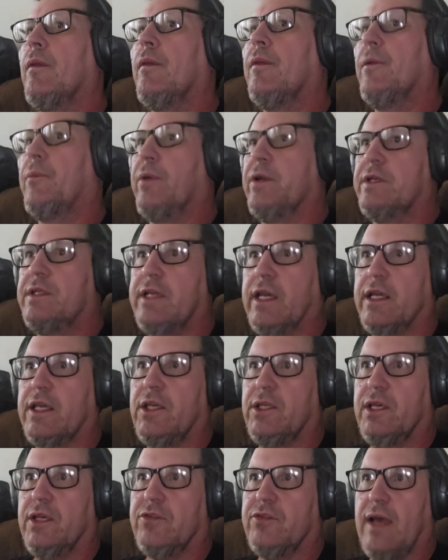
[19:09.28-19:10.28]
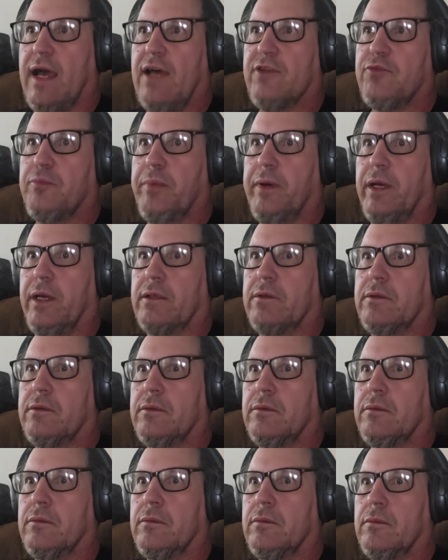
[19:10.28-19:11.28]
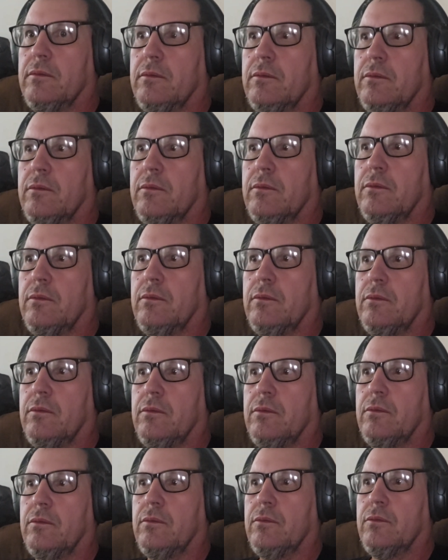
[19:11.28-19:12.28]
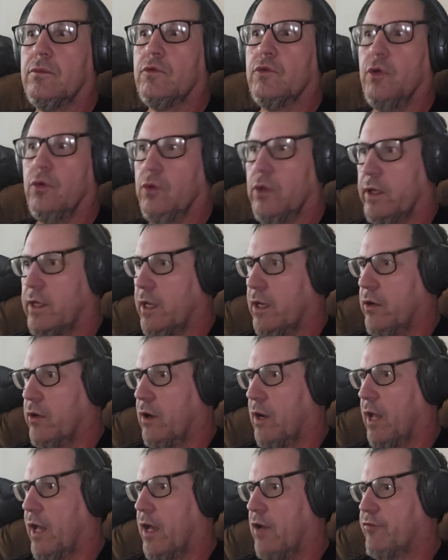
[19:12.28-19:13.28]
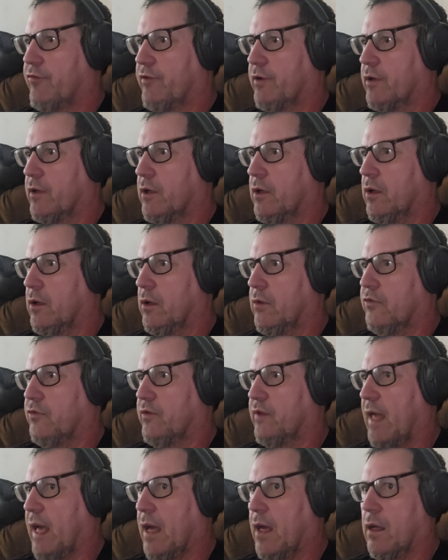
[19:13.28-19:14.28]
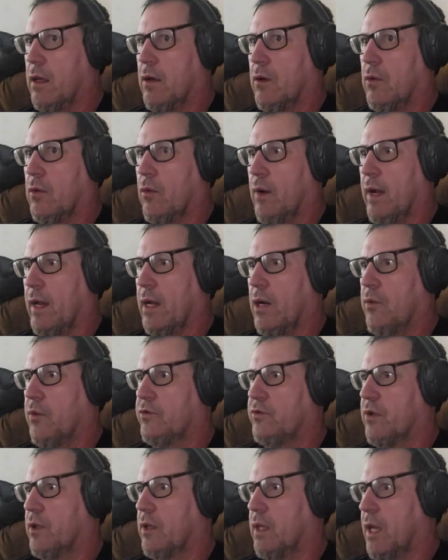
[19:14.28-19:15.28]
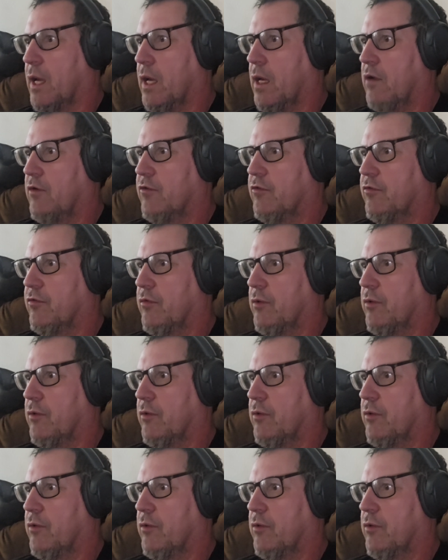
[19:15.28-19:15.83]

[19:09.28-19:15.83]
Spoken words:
ridiculous aspect to look at your life and go, is that why I was alive?